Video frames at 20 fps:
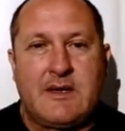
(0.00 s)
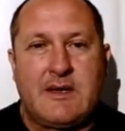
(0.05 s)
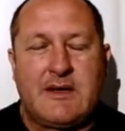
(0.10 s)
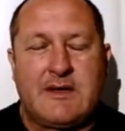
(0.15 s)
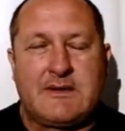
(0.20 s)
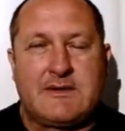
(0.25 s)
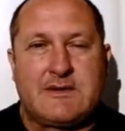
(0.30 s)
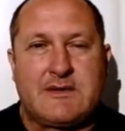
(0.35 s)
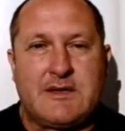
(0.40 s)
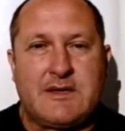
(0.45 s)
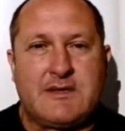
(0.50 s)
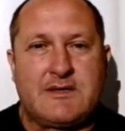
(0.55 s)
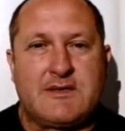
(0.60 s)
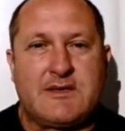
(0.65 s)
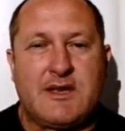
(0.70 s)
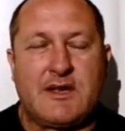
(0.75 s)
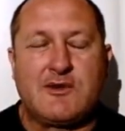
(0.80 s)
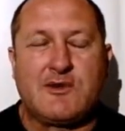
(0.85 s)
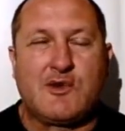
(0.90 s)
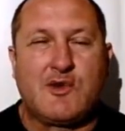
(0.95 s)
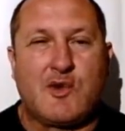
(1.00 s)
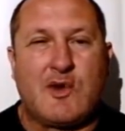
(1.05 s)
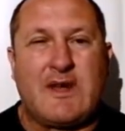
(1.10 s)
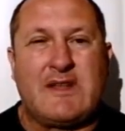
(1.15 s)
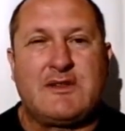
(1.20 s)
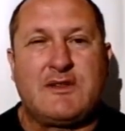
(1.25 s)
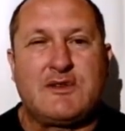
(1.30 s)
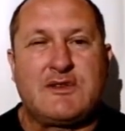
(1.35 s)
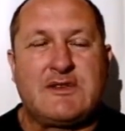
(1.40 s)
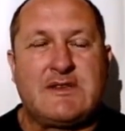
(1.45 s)
it's so
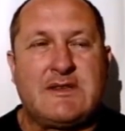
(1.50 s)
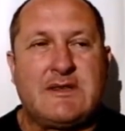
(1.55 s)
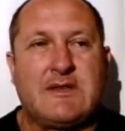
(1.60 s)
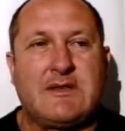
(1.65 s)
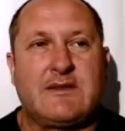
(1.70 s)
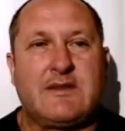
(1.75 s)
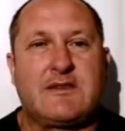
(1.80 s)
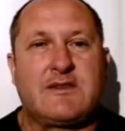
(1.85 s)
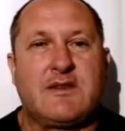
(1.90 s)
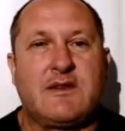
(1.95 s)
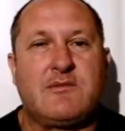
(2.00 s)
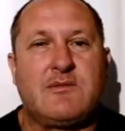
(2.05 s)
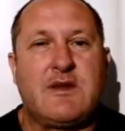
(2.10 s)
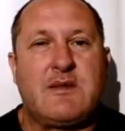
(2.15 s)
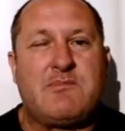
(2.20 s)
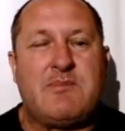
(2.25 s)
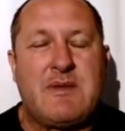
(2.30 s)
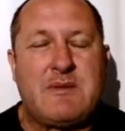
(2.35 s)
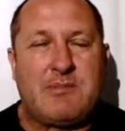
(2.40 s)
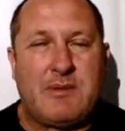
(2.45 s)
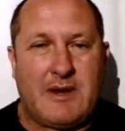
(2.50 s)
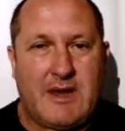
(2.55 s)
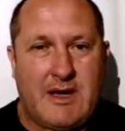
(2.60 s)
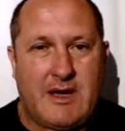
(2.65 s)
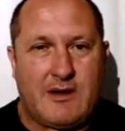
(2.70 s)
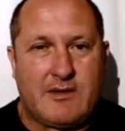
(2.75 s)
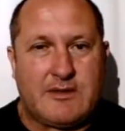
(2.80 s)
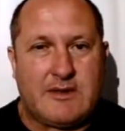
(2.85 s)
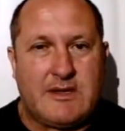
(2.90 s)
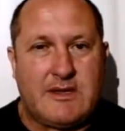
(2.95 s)
great to see that there's so many people
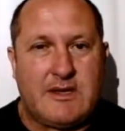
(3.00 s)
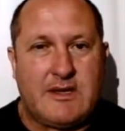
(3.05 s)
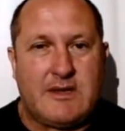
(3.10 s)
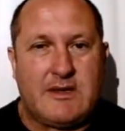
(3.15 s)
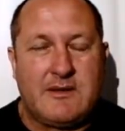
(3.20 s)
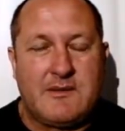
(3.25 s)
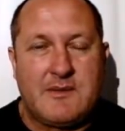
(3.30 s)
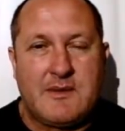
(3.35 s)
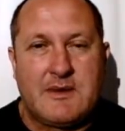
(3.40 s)
out there